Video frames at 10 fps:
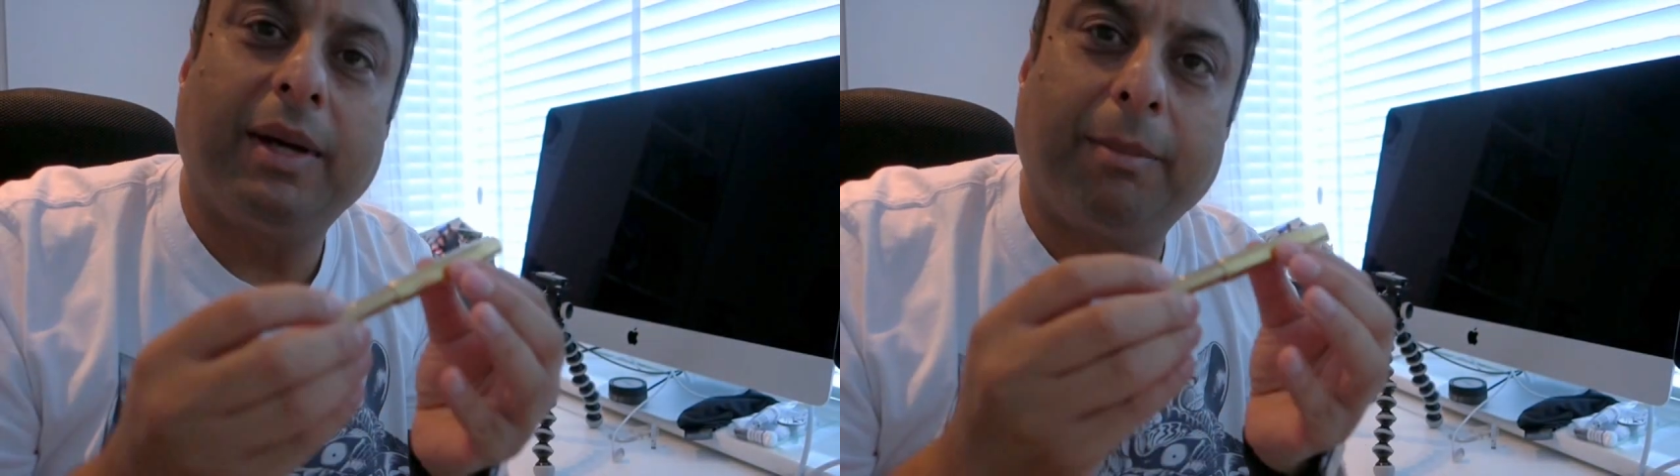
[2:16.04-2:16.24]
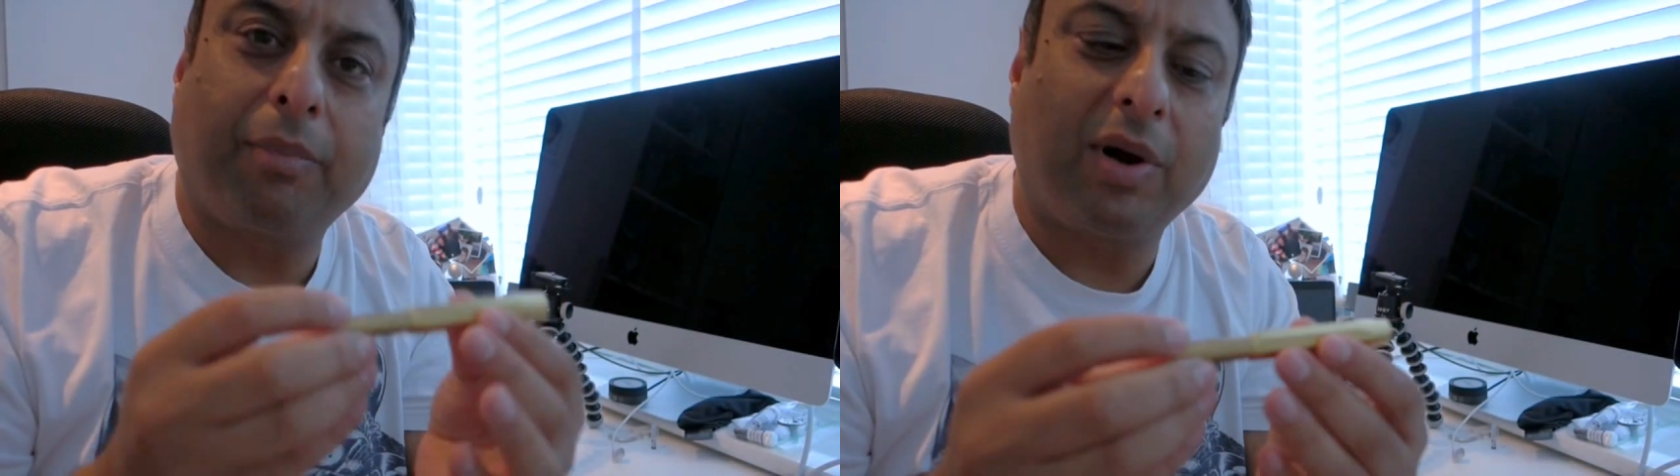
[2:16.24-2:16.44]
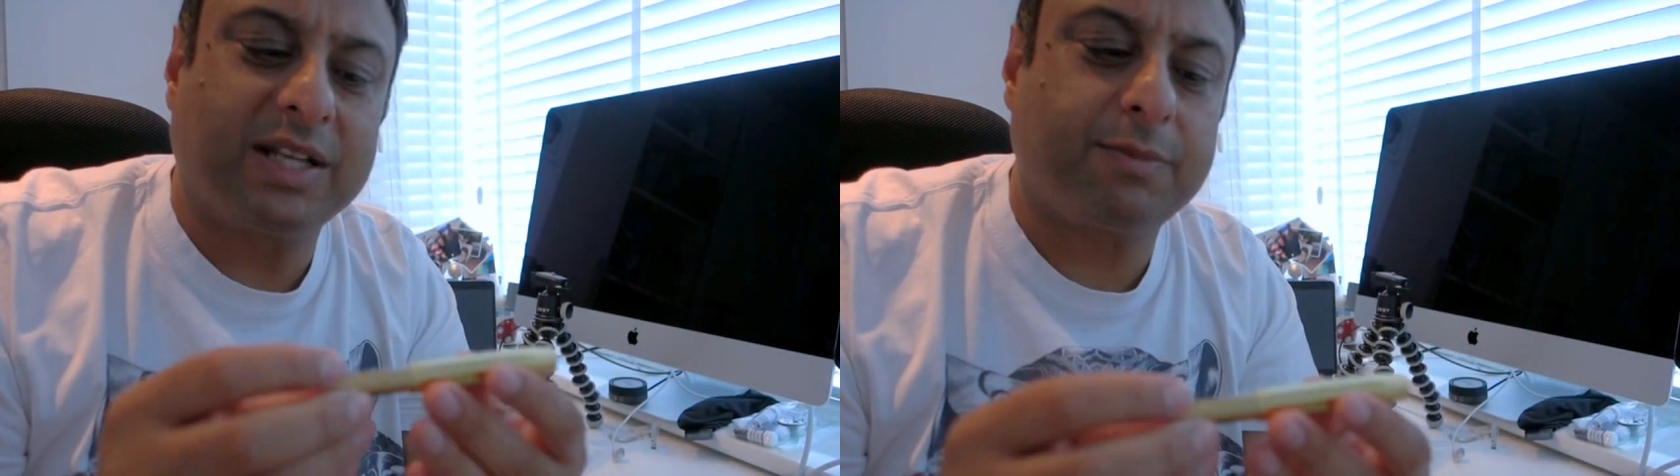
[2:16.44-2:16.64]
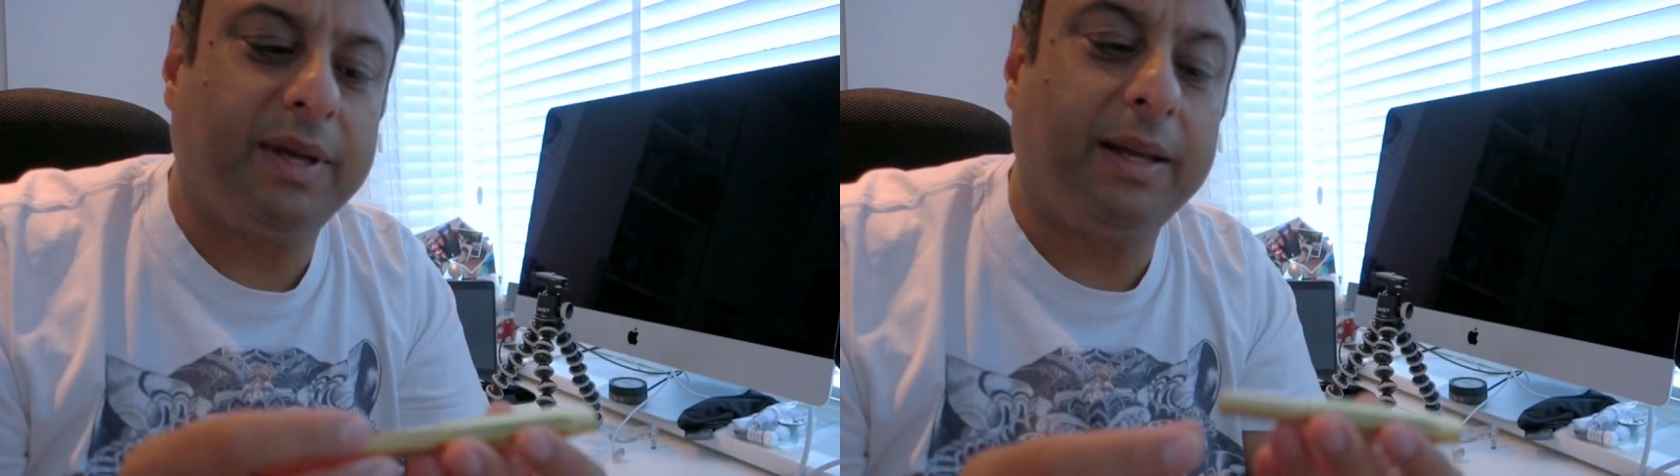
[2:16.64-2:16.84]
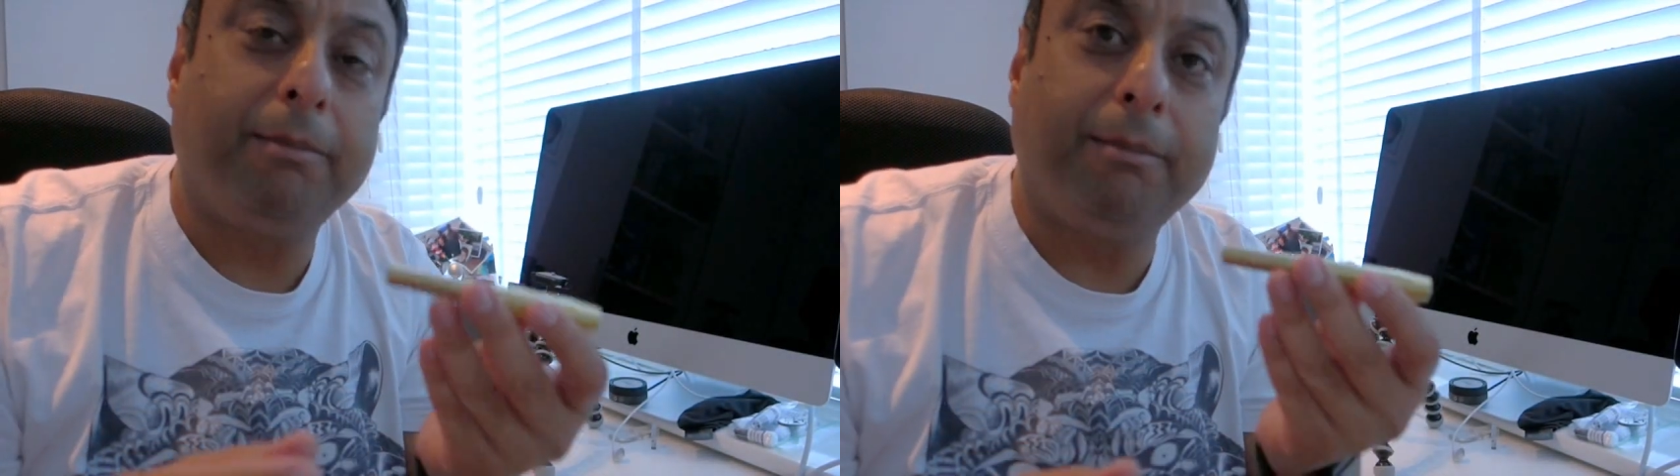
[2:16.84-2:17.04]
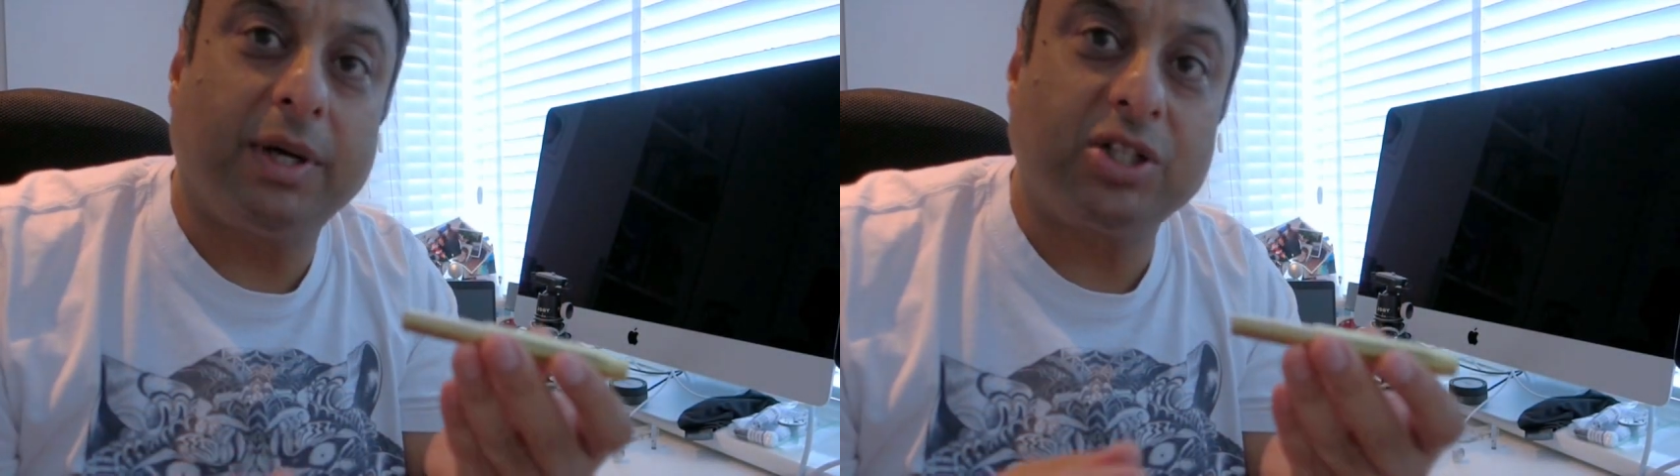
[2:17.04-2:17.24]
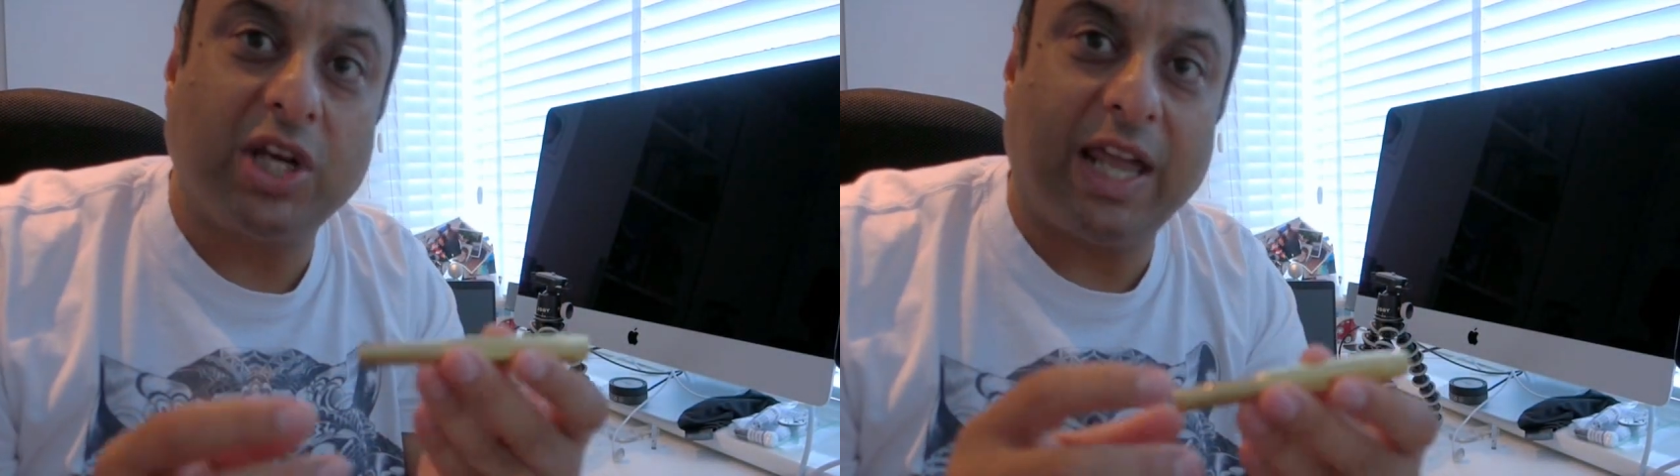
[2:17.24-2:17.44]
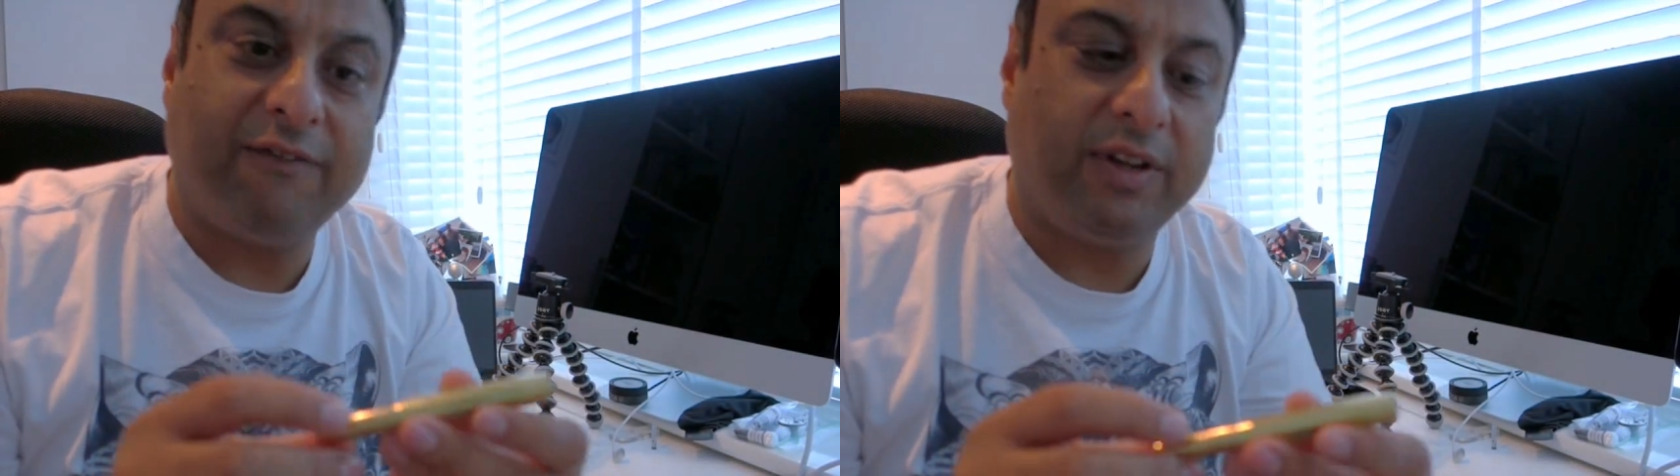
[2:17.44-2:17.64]
and a brass pen,
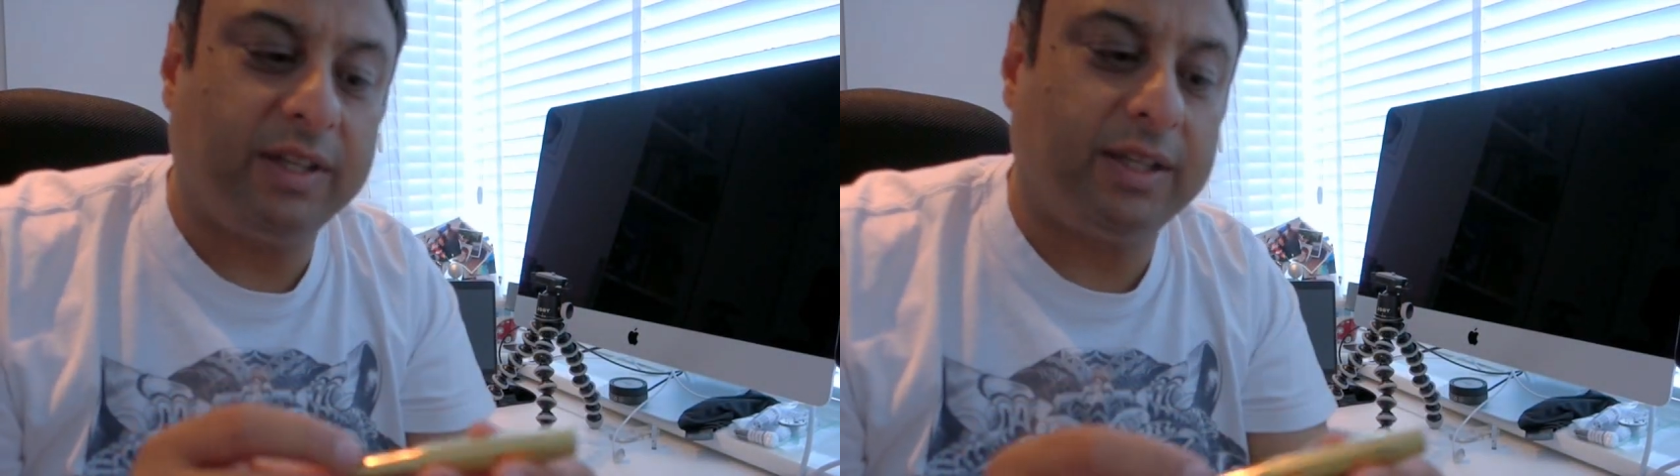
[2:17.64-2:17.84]
much heavier